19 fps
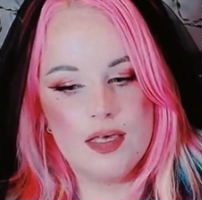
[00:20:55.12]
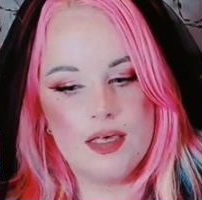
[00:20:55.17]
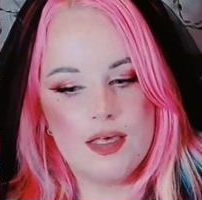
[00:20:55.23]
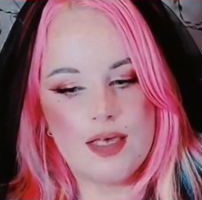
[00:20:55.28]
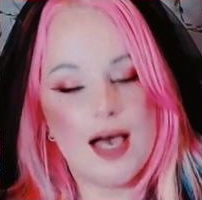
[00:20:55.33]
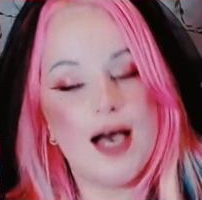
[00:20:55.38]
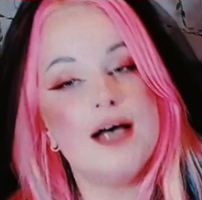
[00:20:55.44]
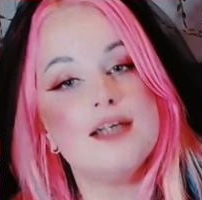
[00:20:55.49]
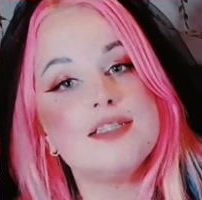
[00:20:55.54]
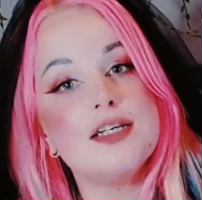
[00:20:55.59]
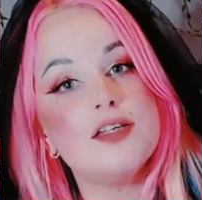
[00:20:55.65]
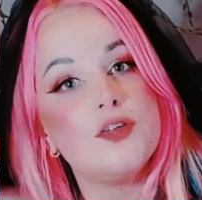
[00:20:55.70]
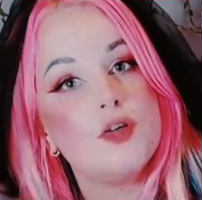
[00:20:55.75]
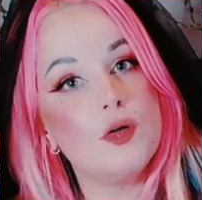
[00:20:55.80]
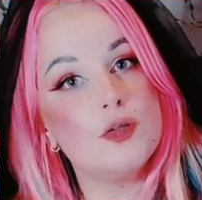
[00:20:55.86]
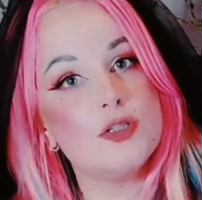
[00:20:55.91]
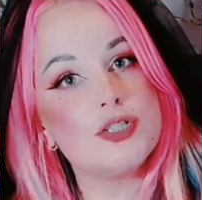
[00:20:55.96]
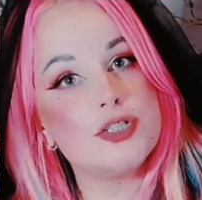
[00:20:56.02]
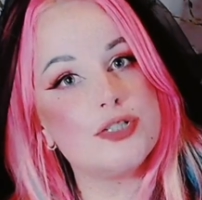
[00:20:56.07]
As I
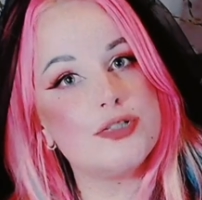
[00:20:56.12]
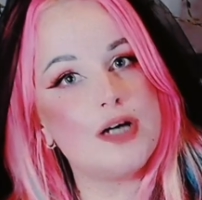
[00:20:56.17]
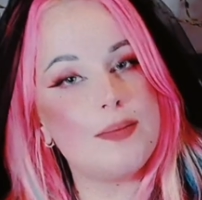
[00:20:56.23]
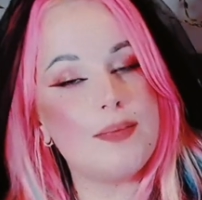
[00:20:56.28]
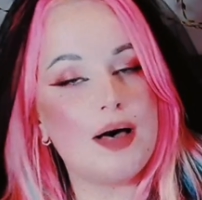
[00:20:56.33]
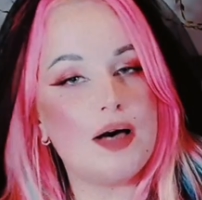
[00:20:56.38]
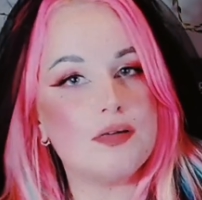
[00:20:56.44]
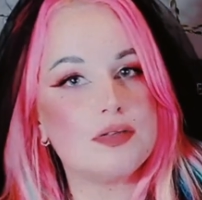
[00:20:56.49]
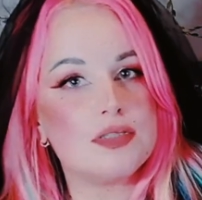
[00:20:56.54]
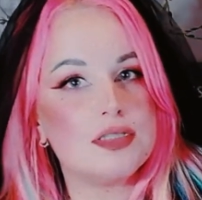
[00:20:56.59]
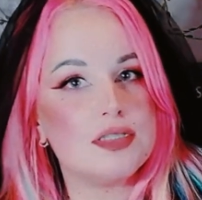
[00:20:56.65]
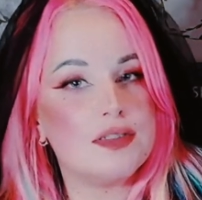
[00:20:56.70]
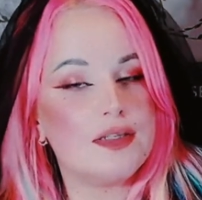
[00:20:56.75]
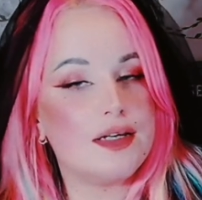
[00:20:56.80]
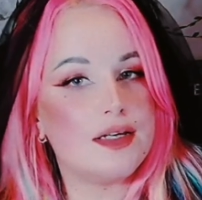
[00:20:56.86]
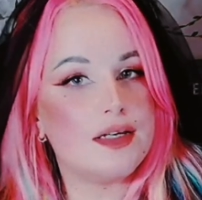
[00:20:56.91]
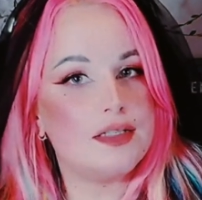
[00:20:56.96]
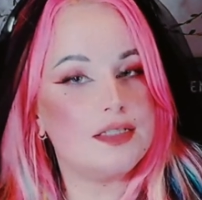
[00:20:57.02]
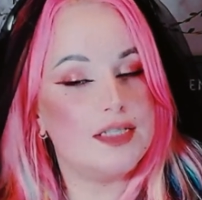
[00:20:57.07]
told you about
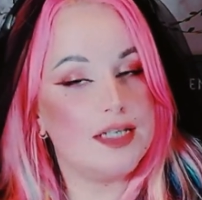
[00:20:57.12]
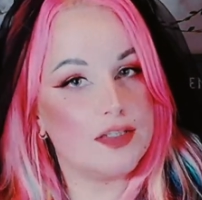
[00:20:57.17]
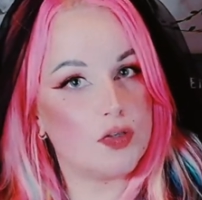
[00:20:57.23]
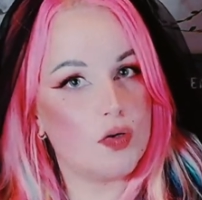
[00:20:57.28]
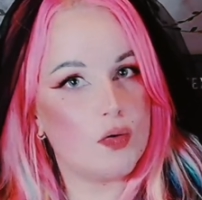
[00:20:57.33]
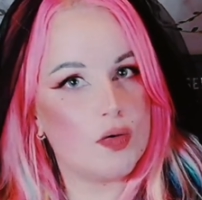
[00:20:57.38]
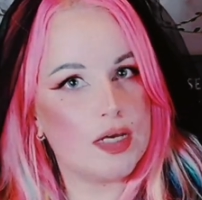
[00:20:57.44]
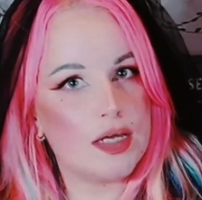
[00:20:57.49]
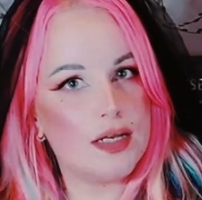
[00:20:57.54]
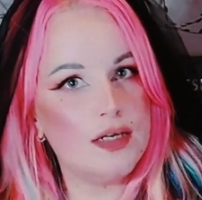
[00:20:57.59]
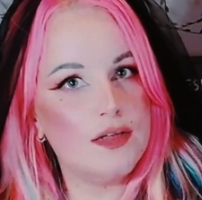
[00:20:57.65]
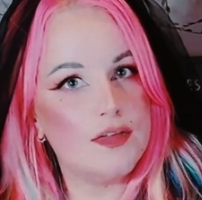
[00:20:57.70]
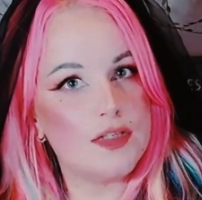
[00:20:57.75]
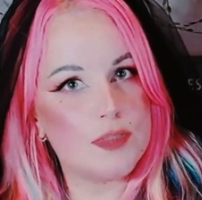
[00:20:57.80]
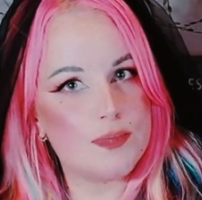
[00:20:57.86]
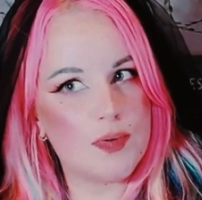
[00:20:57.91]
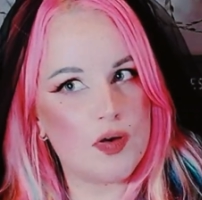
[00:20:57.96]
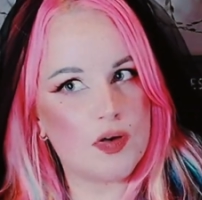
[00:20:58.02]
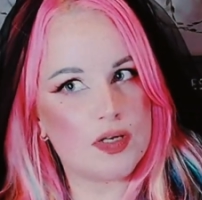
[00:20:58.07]
the gengångare, the
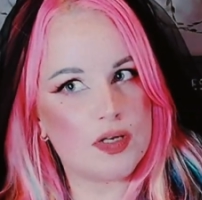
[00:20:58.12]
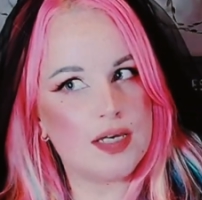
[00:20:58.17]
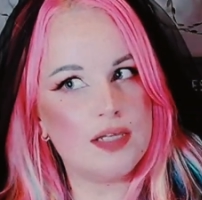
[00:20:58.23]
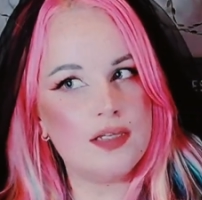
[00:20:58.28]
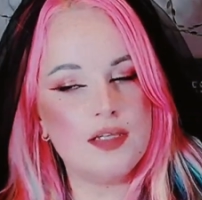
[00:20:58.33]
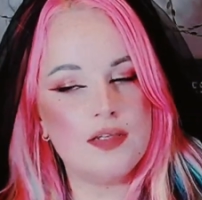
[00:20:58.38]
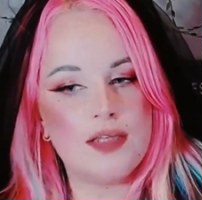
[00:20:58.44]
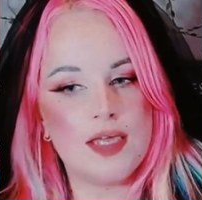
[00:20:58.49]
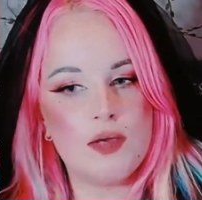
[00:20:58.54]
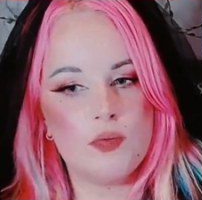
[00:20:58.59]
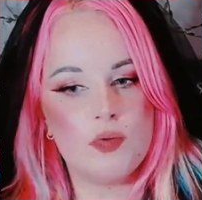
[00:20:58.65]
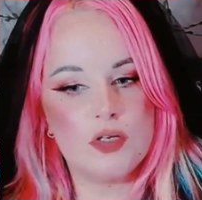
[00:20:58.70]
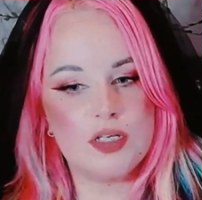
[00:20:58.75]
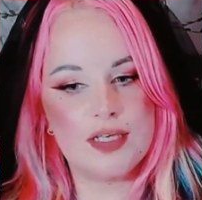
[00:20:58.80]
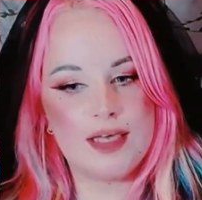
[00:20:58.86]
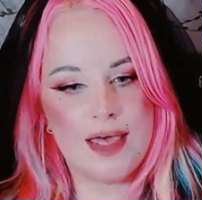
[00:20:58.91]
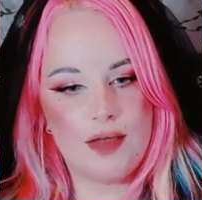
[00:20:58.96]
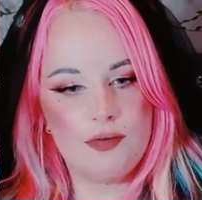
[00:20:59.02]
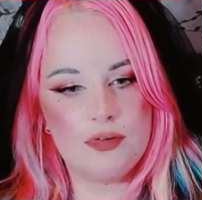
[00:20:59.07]
spöken, they would
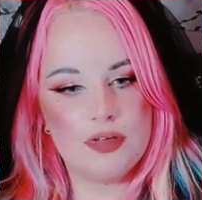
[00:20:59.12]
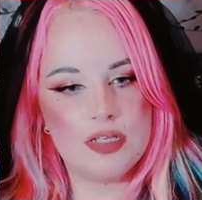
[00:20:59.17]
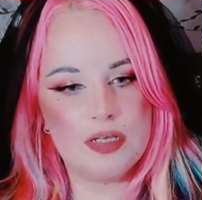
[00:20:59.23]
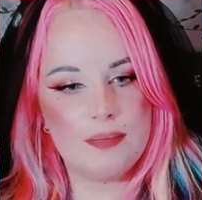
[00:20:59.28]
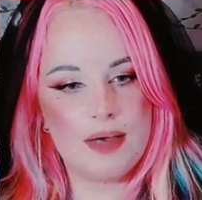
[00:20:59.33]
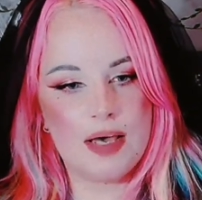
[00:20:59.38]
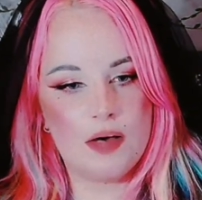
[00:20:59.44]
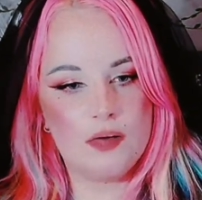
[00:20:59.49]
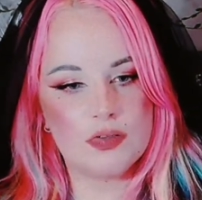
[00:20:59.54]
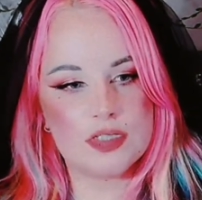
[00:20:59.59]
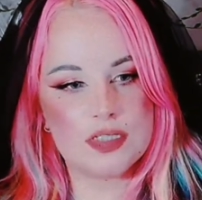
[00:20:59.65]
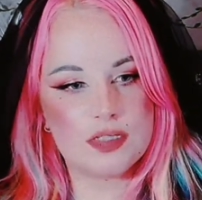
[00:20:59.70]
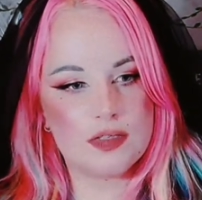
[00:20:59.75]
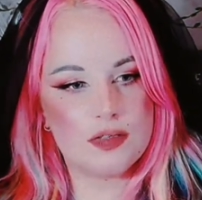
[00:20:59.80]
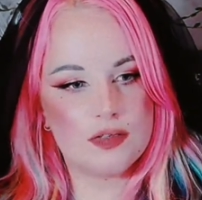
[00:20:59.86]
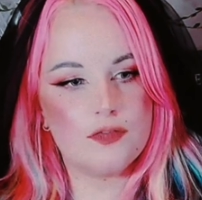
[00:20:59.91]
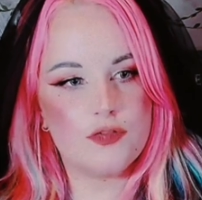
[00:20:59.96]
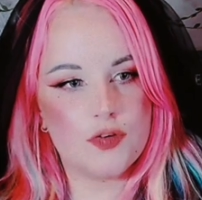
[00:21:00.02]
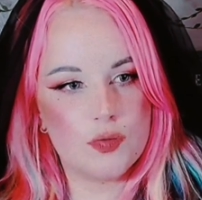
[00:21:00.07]
carry them out
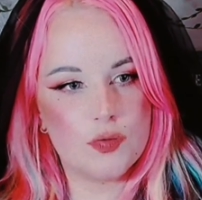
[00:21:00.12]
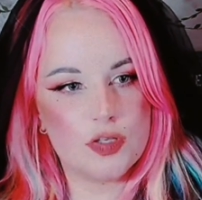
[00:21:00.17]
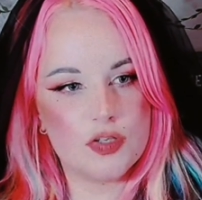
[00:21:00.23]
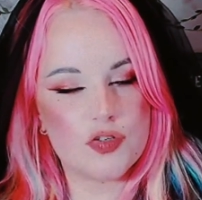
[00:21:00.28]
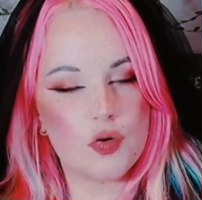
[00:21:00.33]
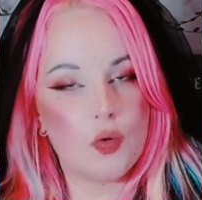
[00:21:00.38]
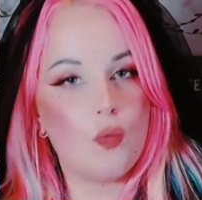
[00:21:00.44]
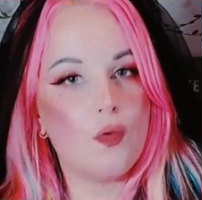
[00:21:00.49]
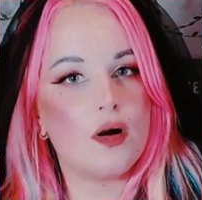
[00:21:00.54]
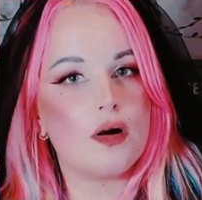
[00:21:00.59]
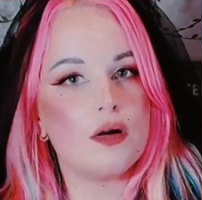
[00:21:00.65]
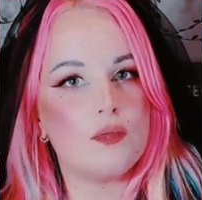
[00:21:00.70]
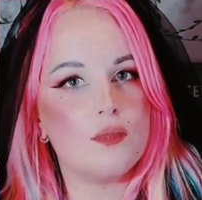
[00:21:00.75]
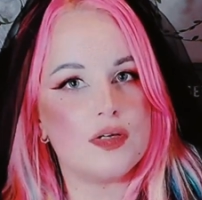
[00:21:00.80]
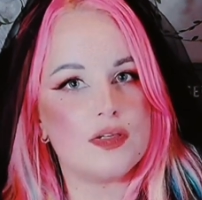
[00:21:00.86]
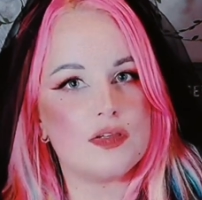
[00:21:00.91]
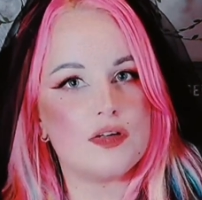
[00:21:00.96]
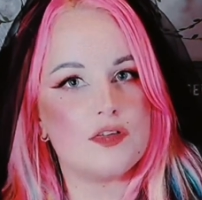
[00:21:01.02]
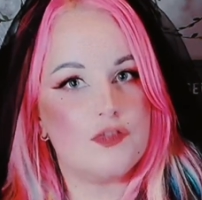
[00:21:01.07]
through the door
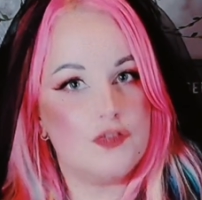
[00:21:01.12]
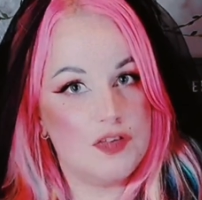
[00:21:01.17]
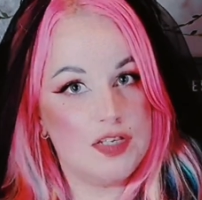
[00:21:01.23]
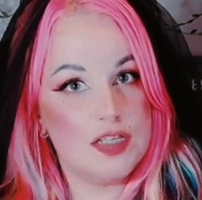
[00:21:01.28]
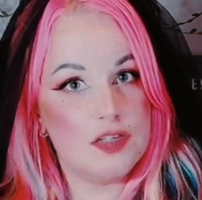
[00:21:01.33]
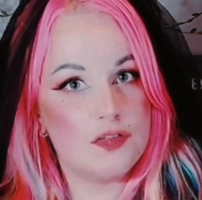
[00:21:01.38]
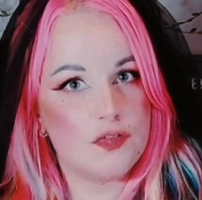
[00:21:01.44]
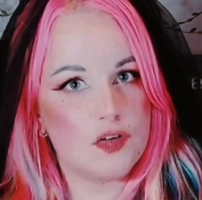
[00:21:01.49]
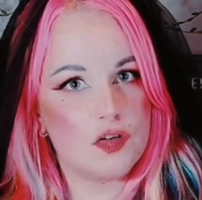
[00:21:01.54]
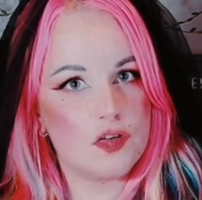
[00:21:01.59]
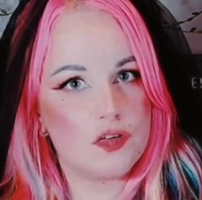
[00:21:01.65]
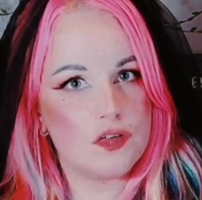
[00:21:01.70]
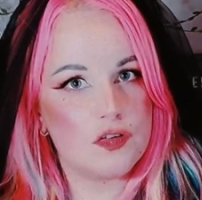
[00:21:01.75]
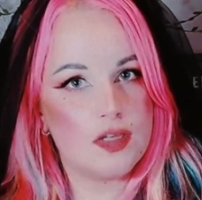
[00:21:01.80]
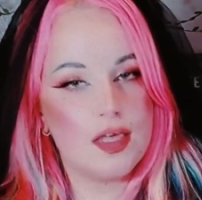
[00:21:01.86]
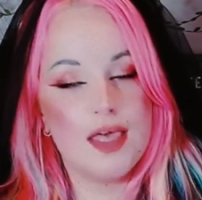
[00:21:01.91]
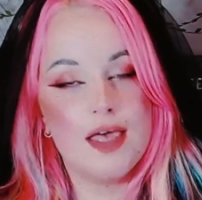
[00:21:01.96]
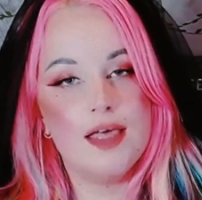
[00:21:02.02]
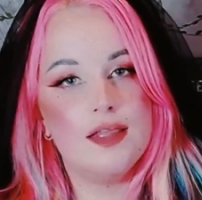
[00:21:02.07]
with their feet
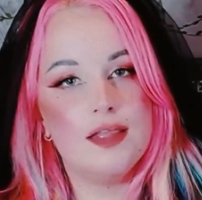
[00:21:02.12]
first.